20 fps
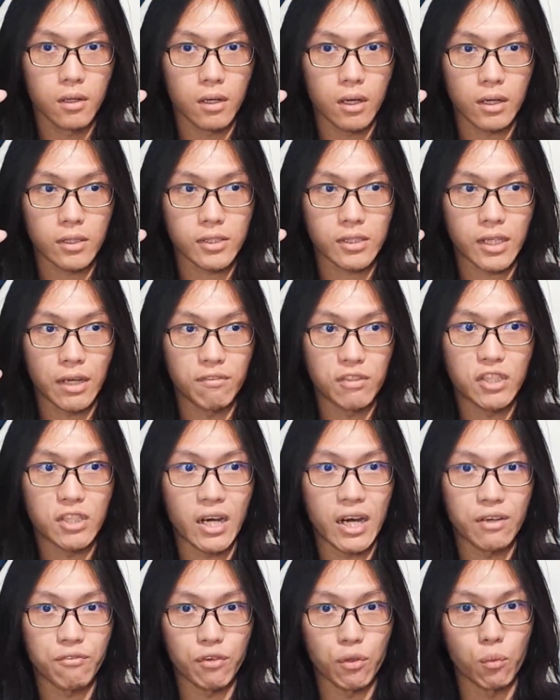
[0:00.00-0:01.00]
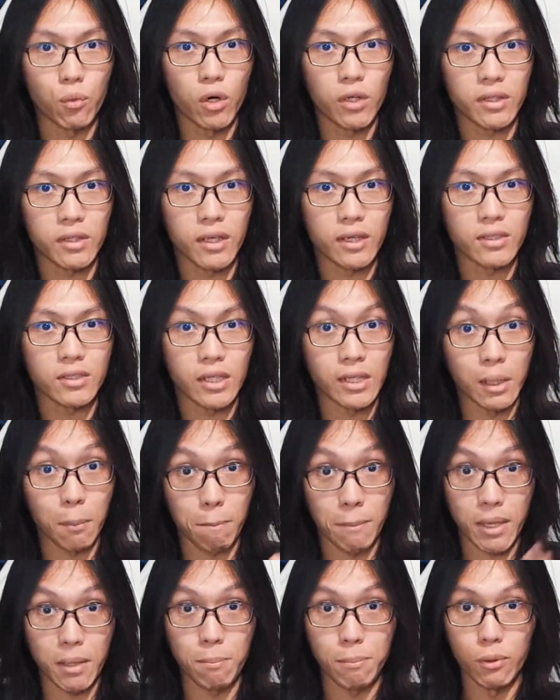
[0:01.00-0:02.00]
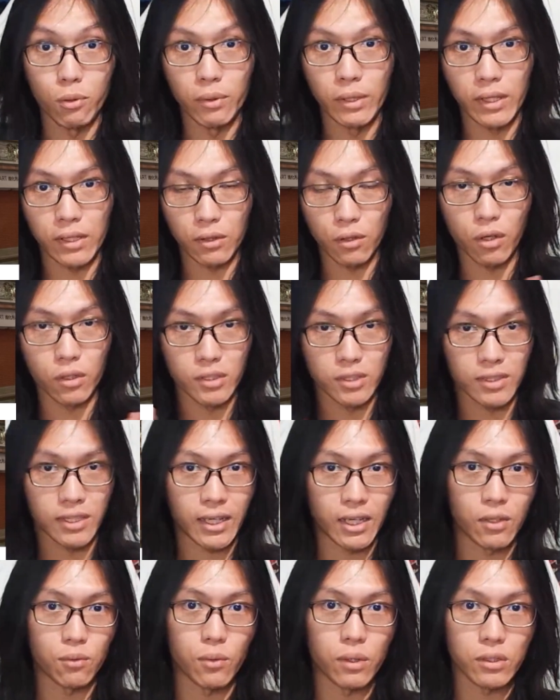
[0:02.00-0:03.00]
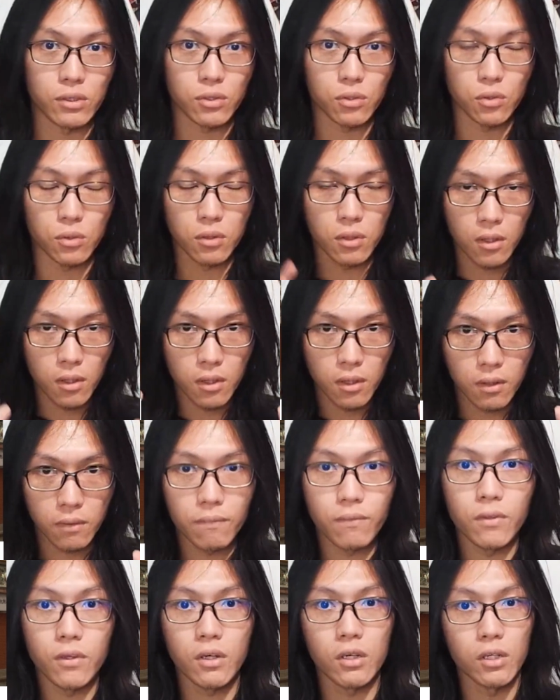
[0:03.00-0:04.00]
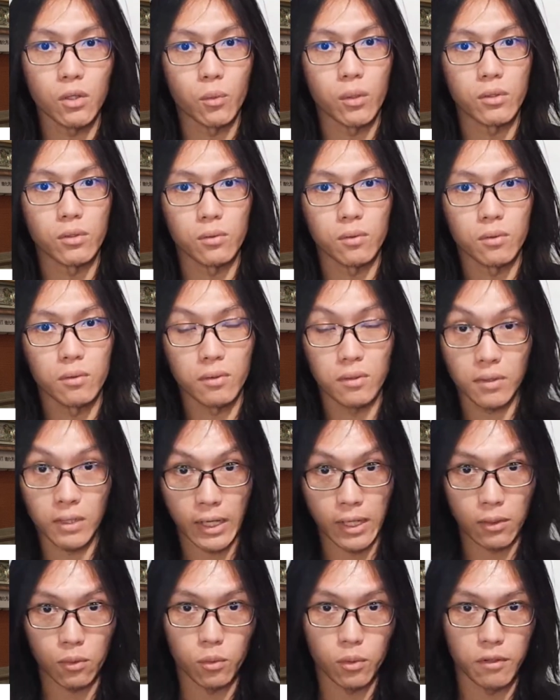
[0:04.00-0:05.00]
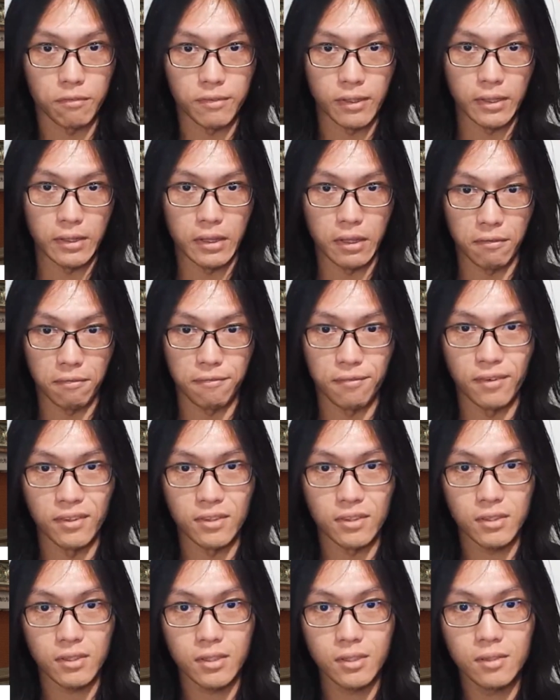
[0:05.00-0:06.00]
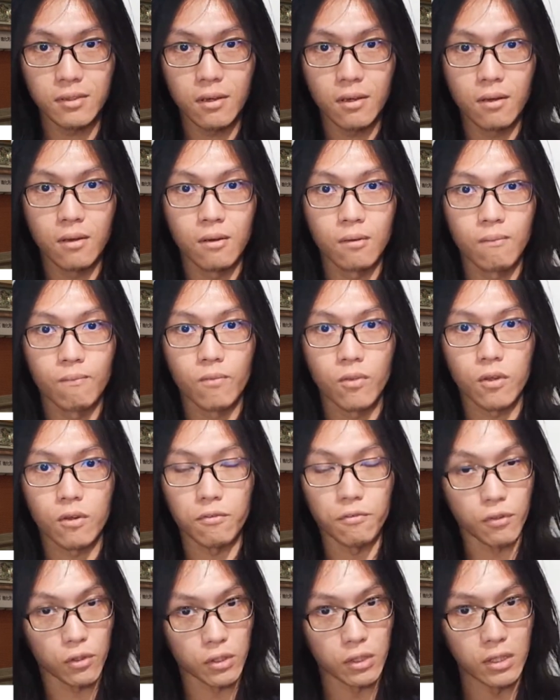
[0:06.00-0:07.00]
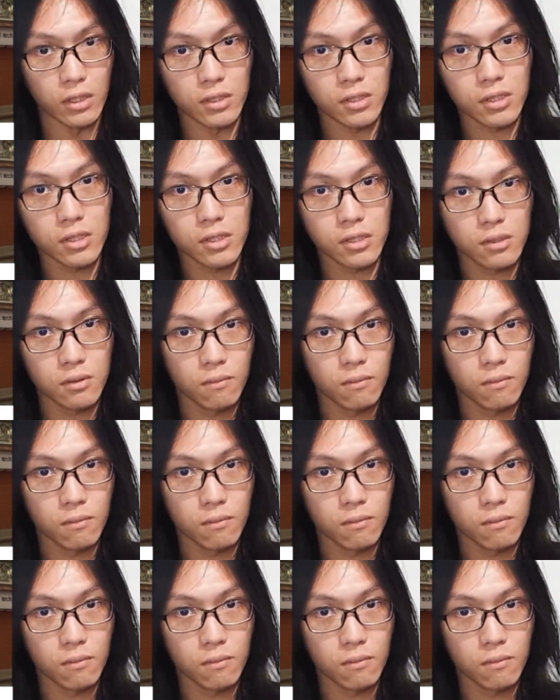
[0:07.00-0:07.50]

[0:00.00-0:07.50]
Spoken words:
scavenger hunt reward thing is in the main building, not the second one. So you're gonna want to take note of the difference for this.